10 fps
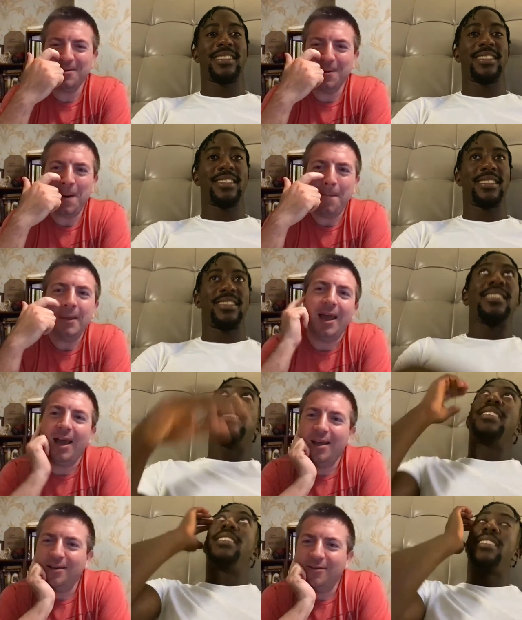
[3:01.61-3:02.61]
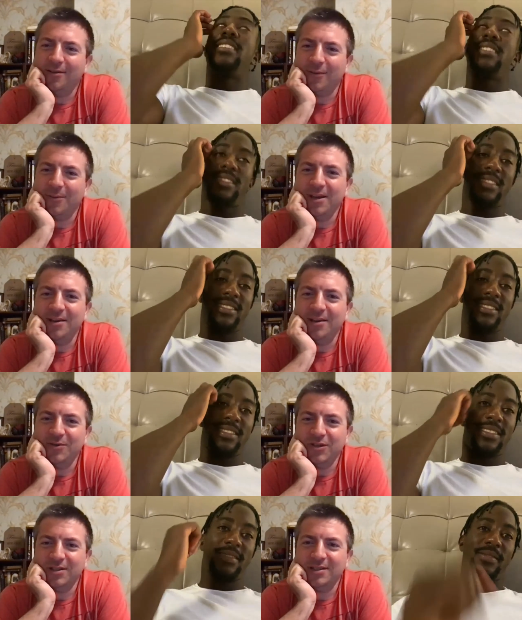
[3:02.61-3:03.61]
Speaker 1: tour. And for me, it
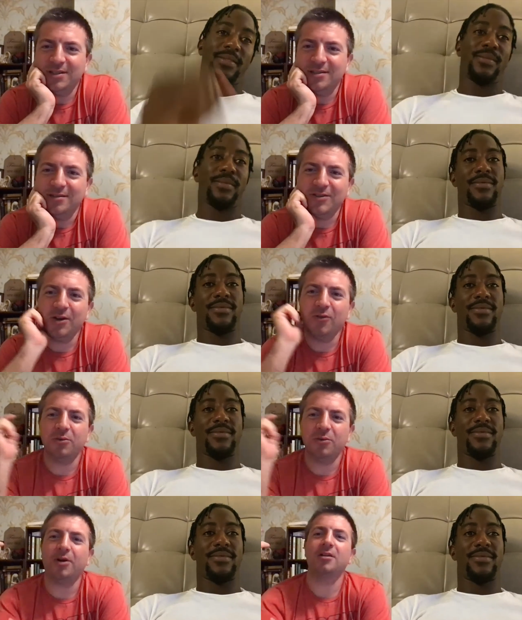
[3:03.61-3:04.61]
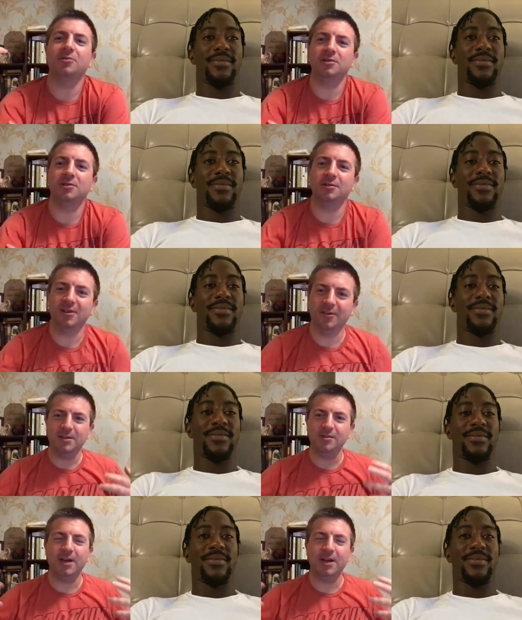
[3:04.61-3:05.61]
was just so remarkable
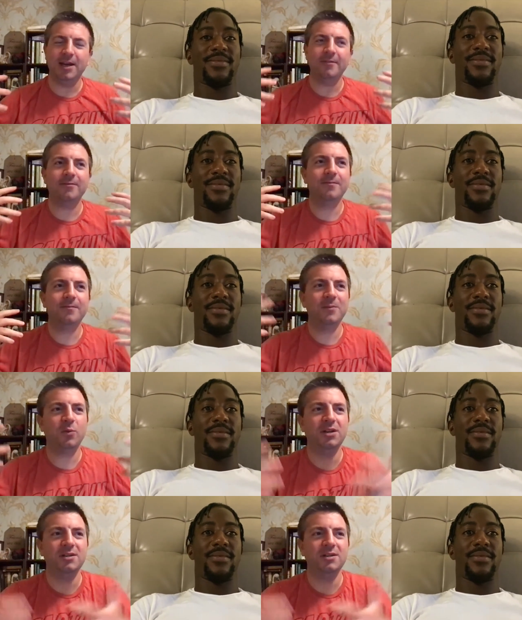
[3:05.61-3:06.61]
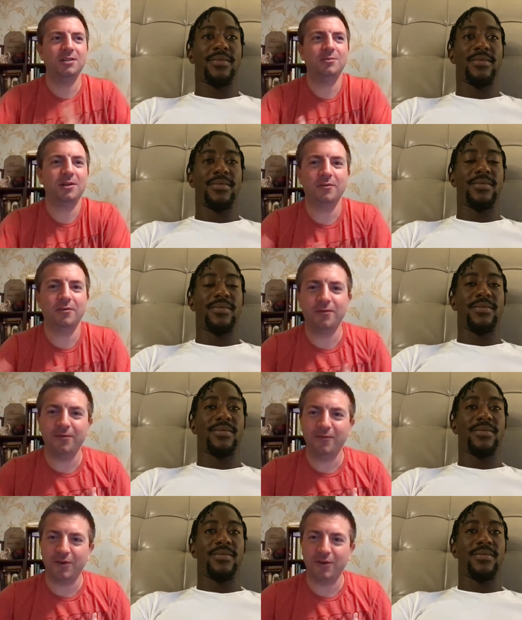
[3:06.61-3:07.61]
to have witnessed and observed
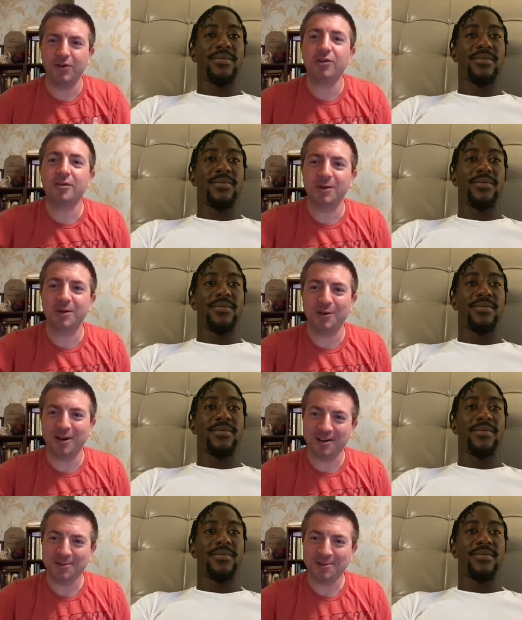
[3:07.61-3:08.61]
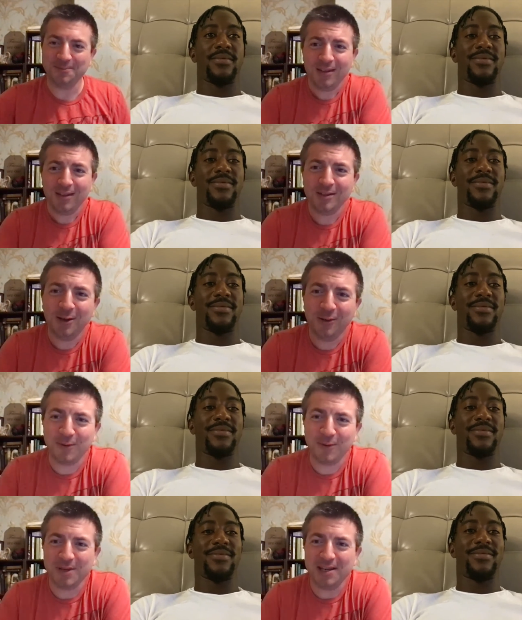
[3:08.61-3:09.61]
for your career arc, to go
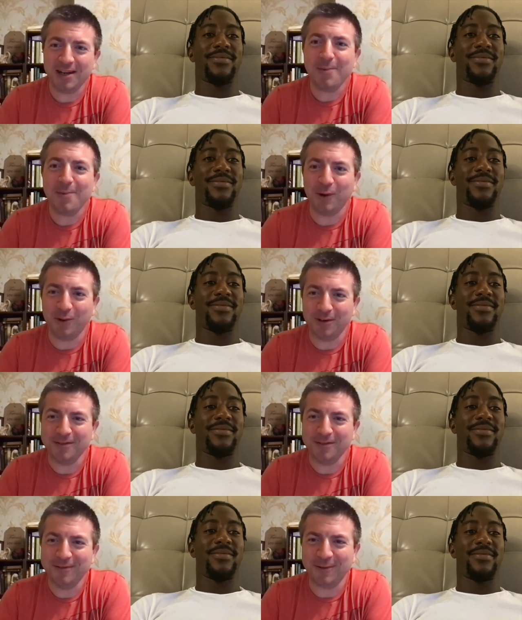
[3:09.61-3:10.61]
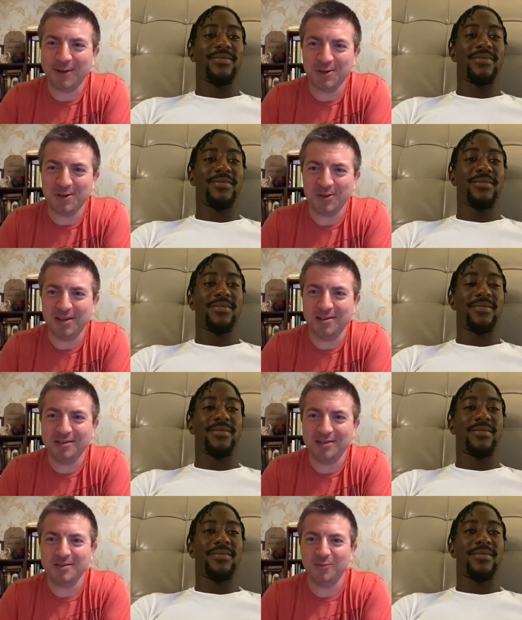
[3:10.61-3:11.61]
from being a net bowler for the
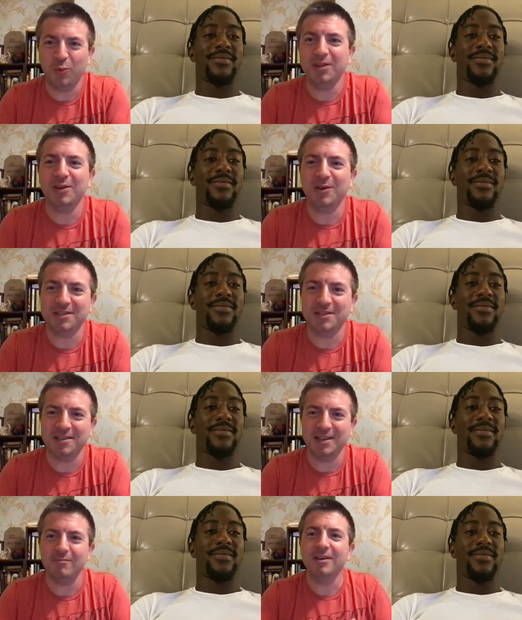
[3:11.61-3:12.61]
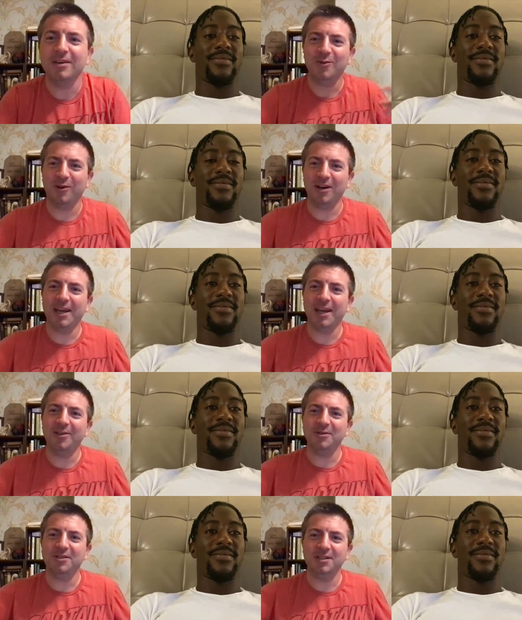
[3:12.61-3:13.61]
Australians with the USA team, where, again,
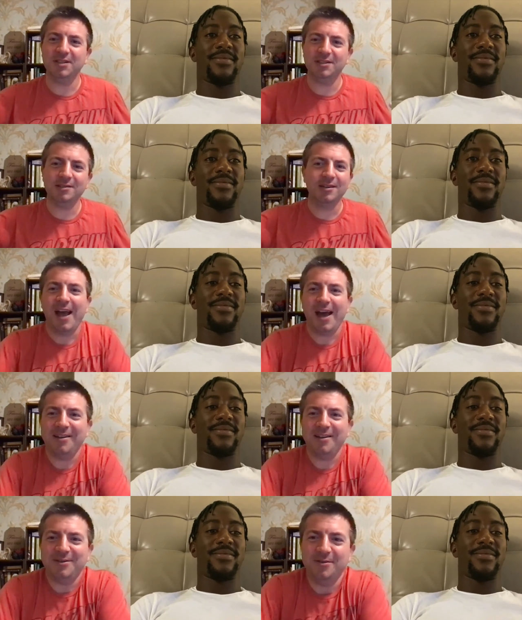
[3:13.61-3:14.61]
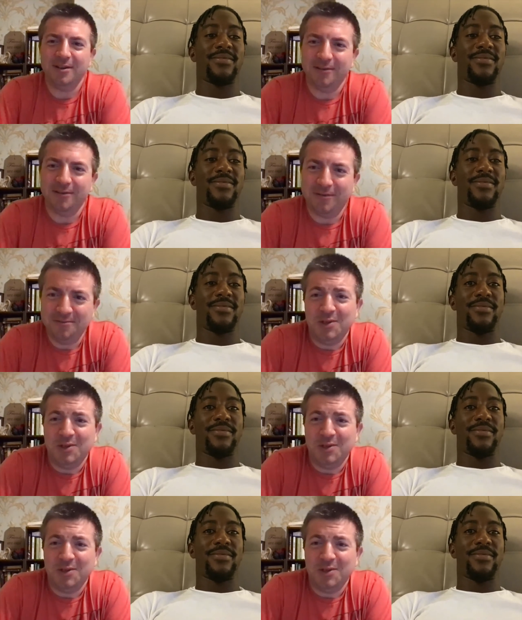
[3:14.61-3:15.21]
there's this attitude of